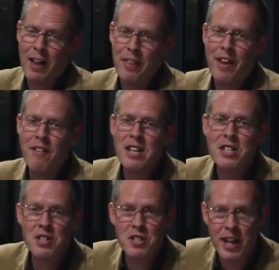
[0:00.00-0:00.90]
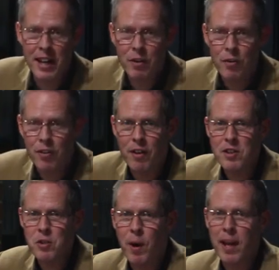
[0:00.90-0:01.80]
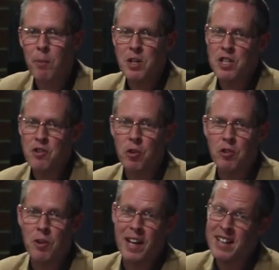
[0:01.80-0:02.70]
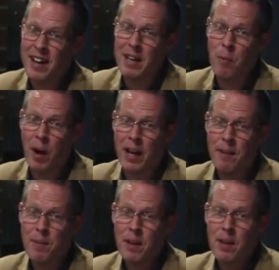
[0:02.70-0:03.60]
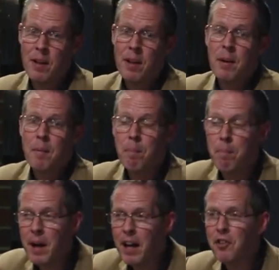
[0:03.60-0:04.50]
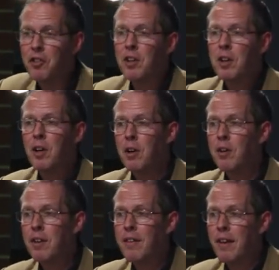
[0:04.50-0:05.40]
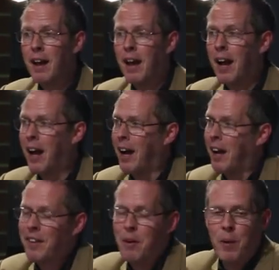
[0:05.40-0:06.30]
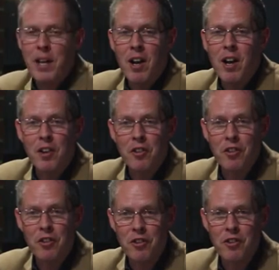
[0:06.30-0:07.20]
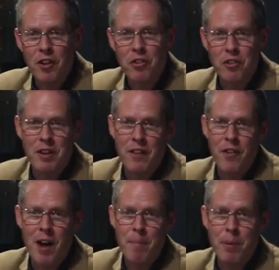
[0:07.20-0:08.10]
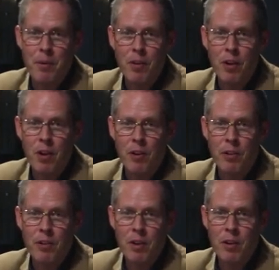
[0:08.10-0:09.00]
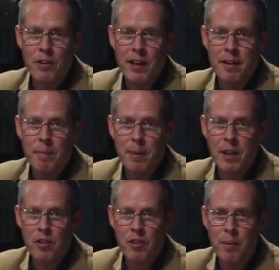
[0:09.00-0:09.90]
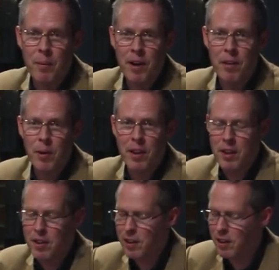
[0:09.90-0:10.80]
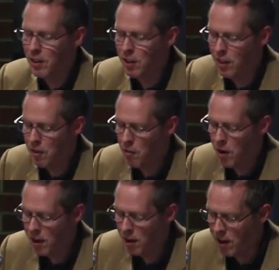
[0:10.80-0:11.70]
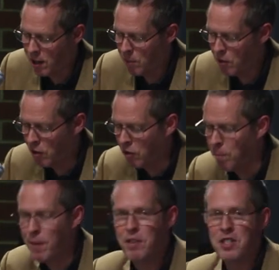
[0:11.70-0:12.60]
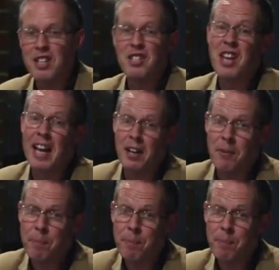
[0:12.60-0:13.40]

There is a state, there is a way in which it's all too late anyway, but uh, I think we can't just give up on on that basis. I mean, one of the one of the the, the, the regular arguments is that privacy is dead.